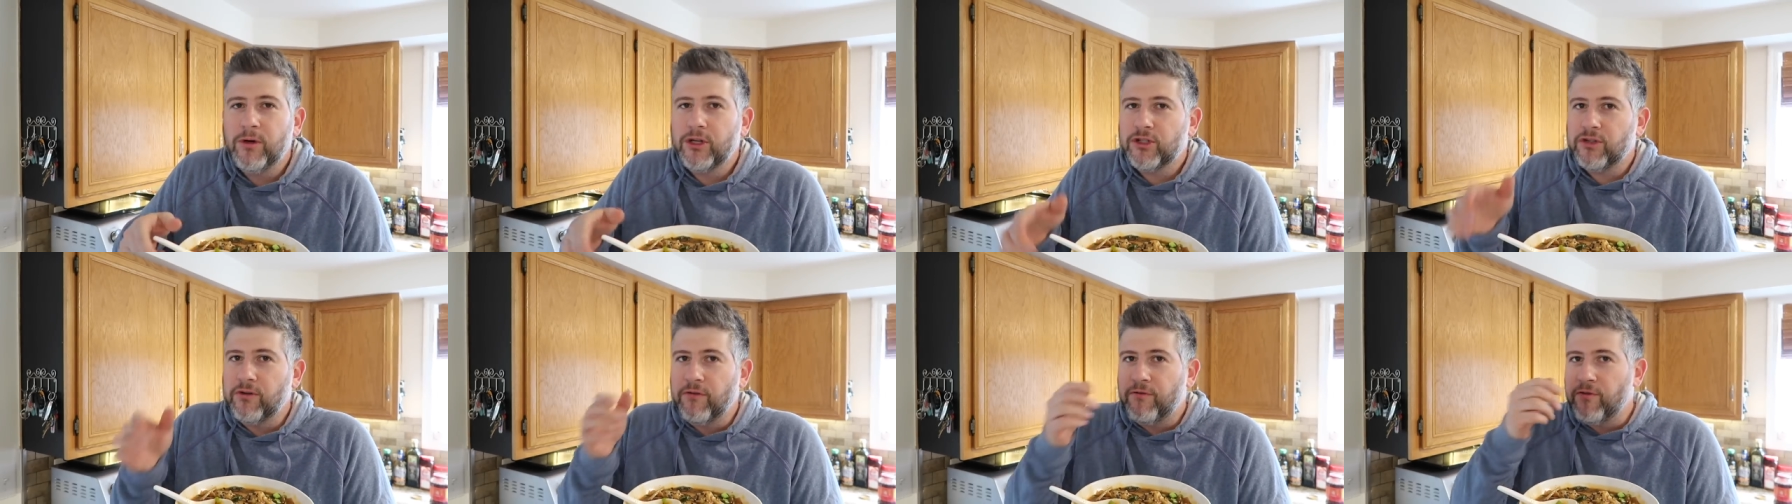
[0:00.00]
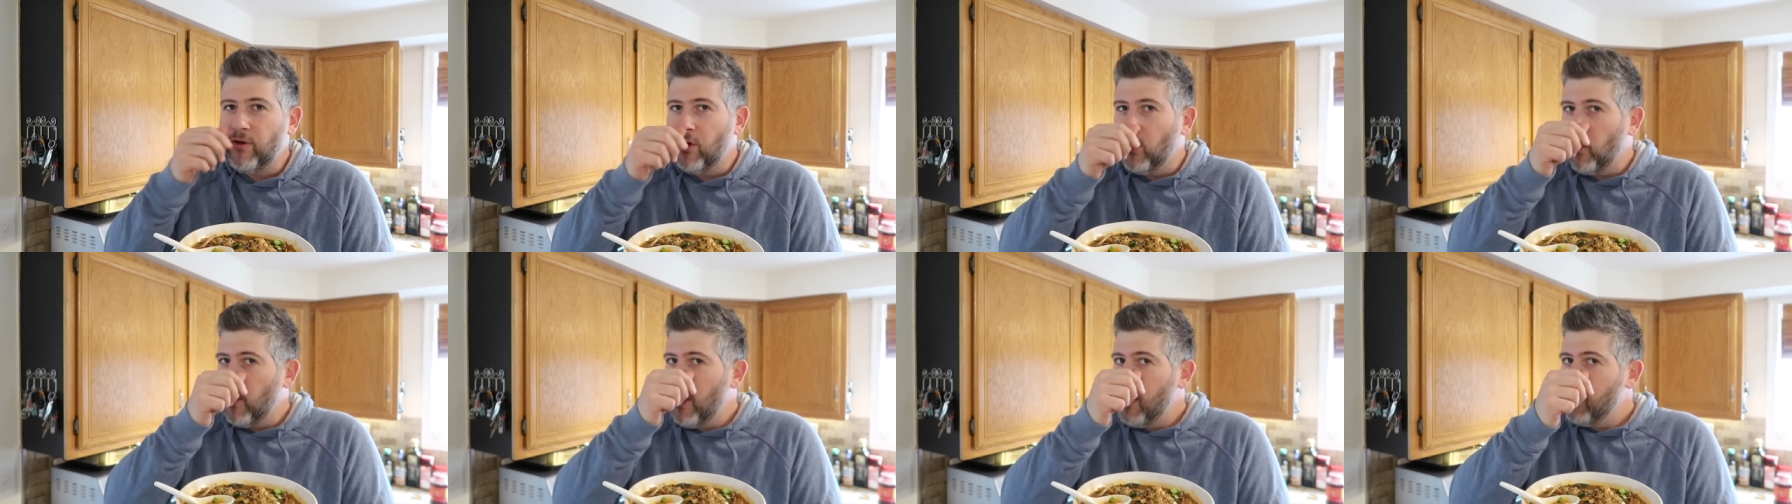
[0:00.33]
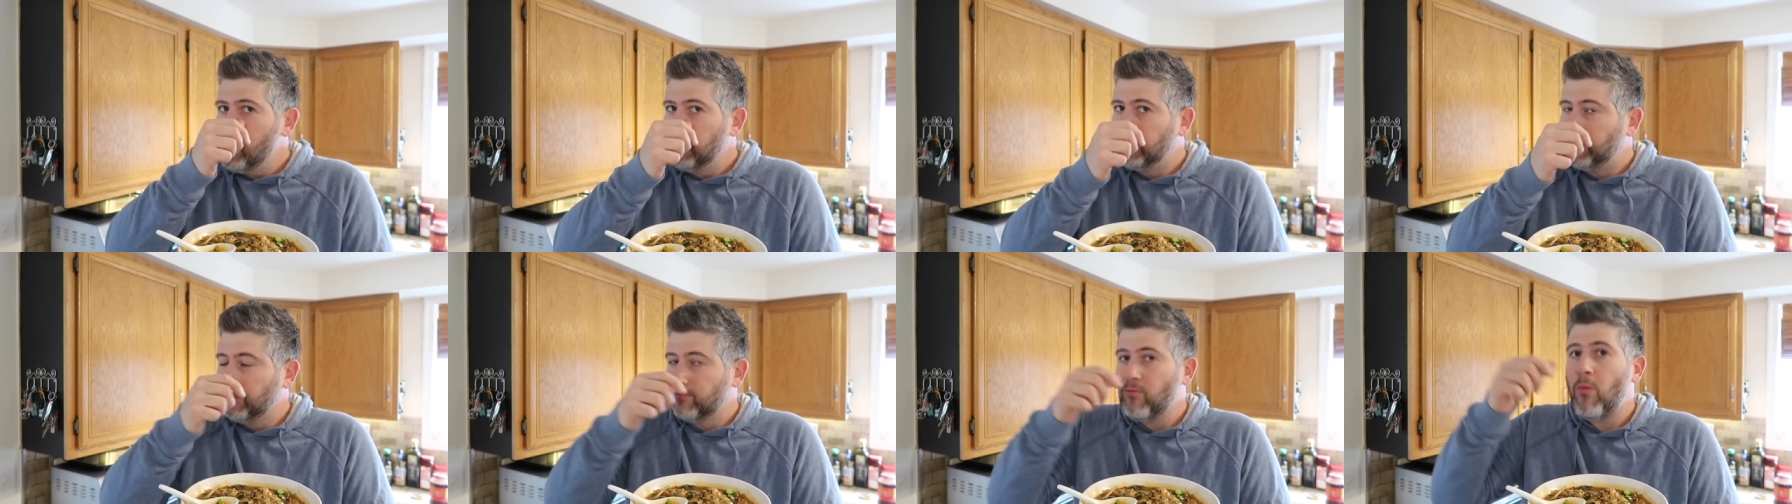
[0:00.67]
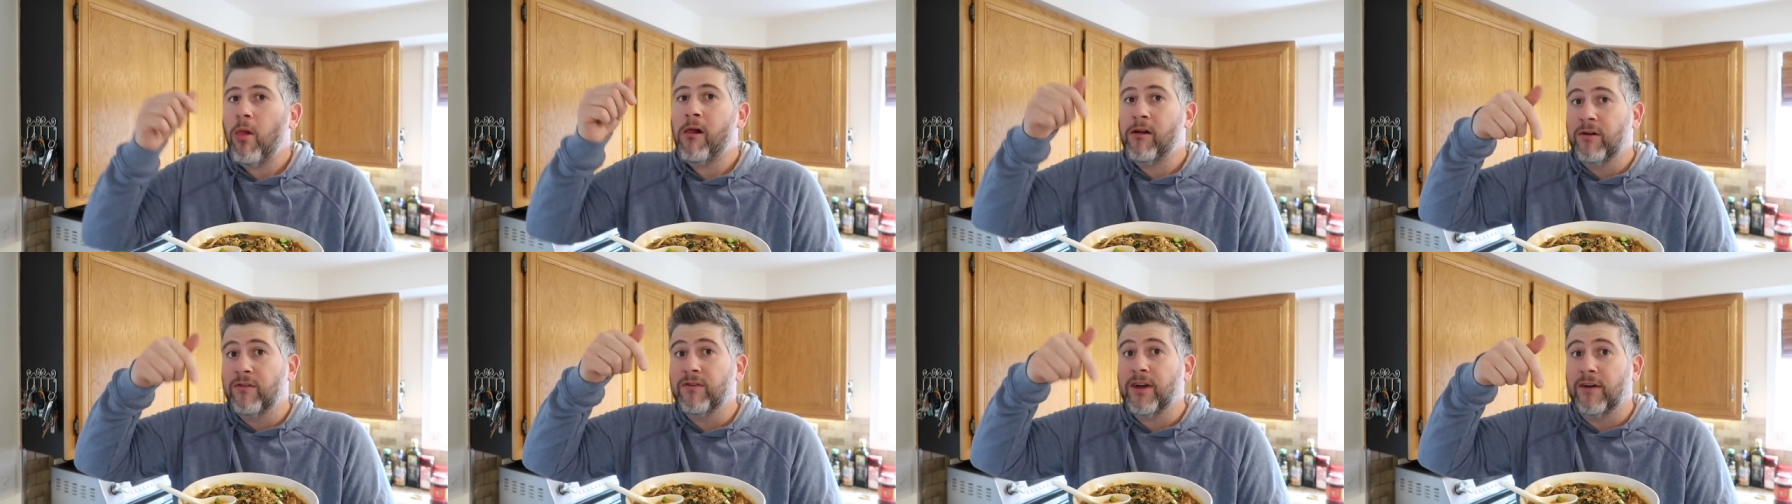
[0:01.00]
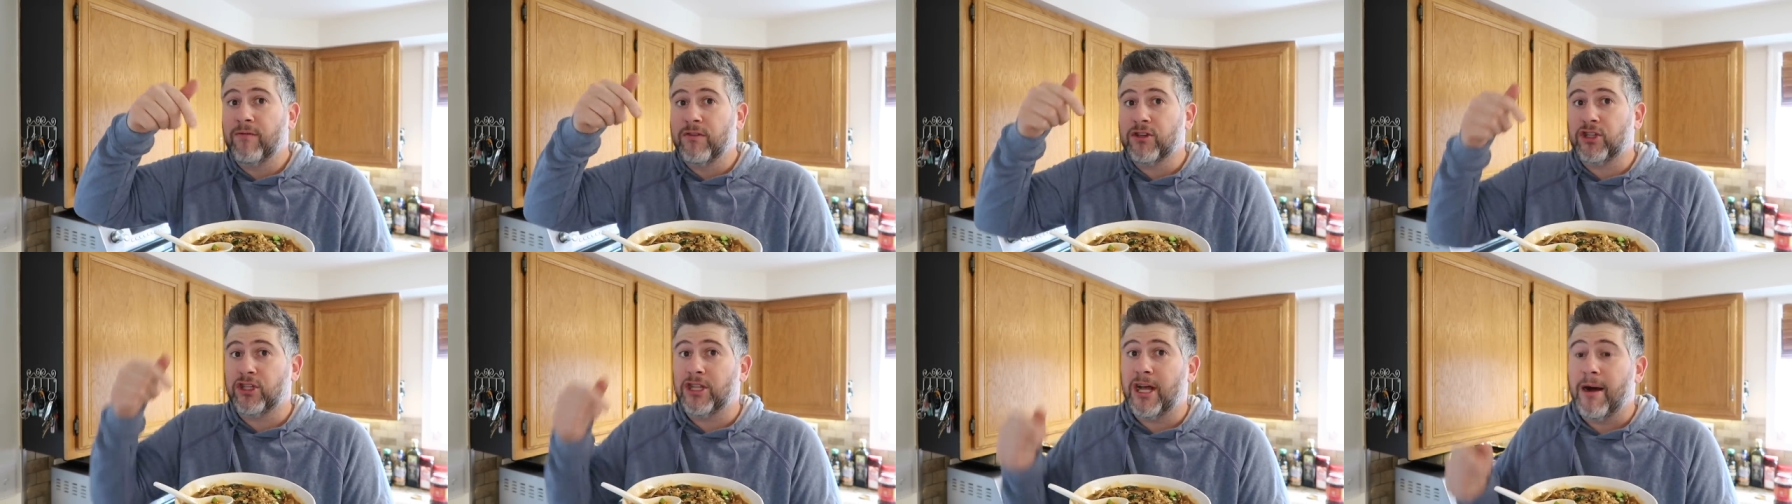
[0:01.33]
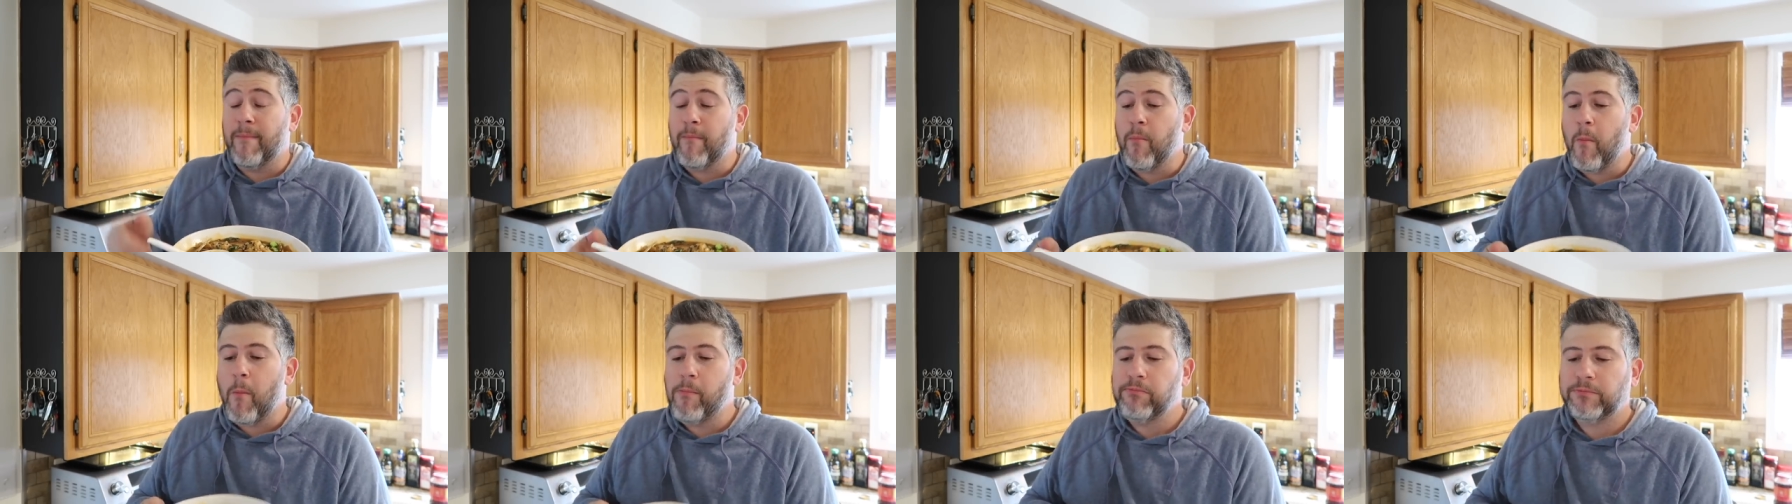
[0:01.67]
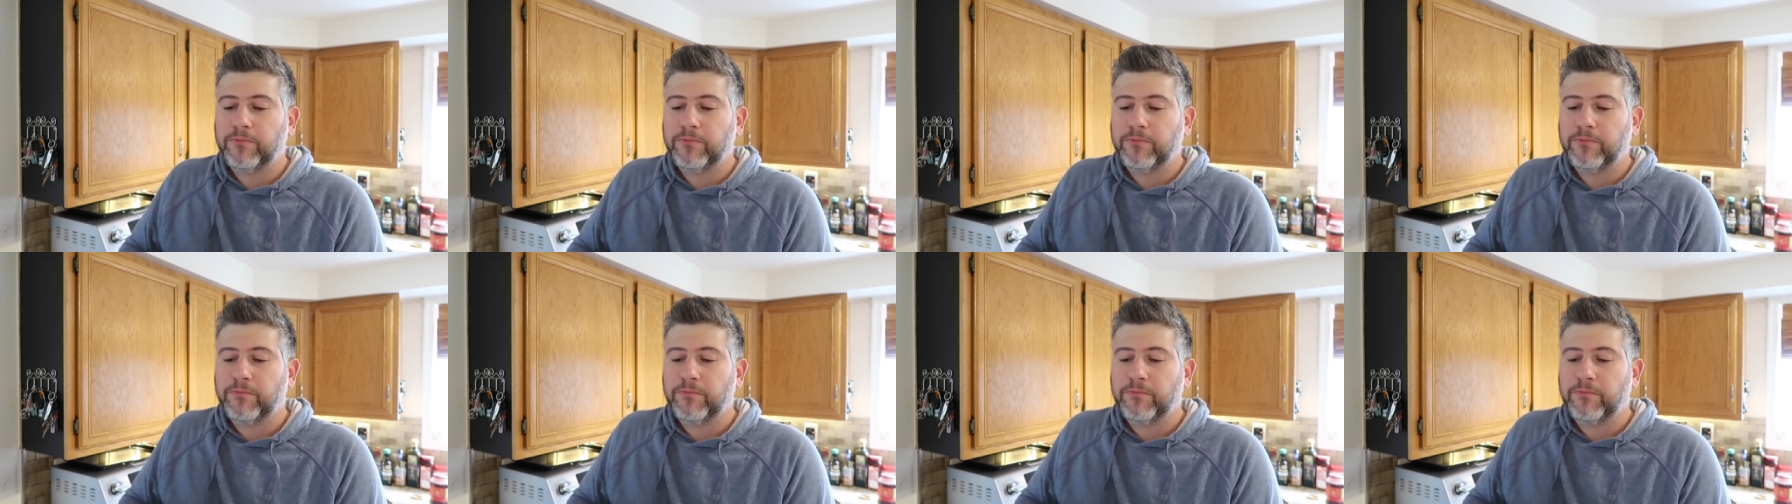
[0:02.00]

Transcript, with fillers: doesn't feel well, give this to them.